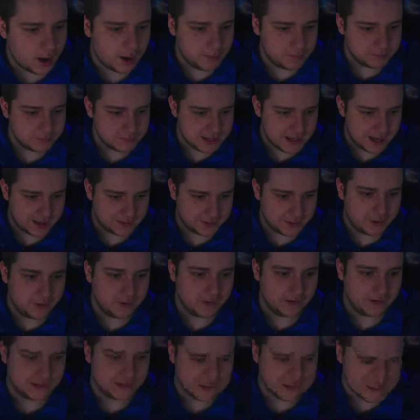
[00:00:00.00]
Yeah, there
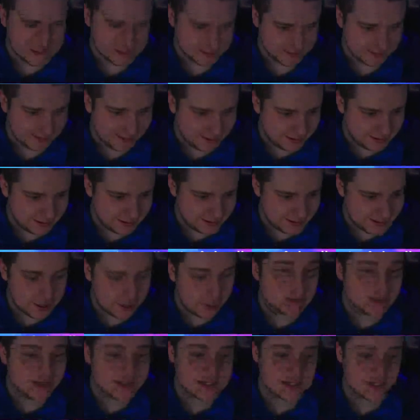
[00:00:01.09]
it is.
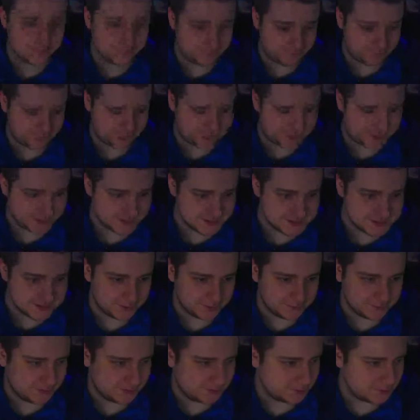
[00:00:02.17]
So it is in effect. It is still in
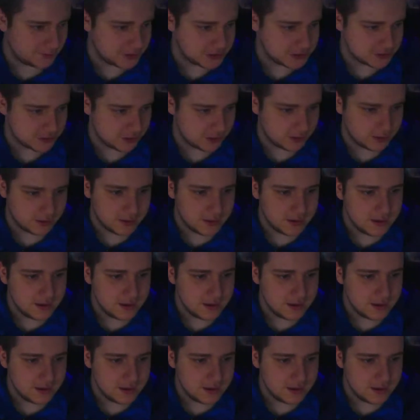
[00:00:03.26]
effect here, which is good.